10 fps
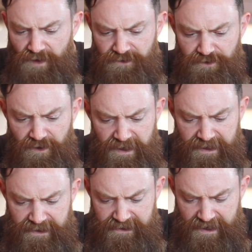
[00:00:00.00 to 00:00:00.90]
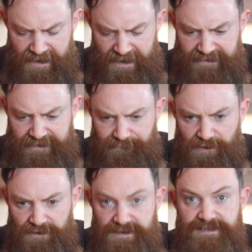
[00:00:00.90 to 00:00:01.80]
they're in a
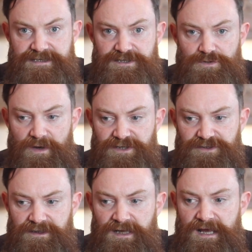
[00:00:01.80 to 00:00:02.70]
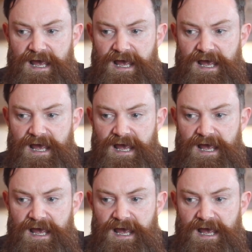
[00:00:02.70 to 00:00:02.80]
difficult situation,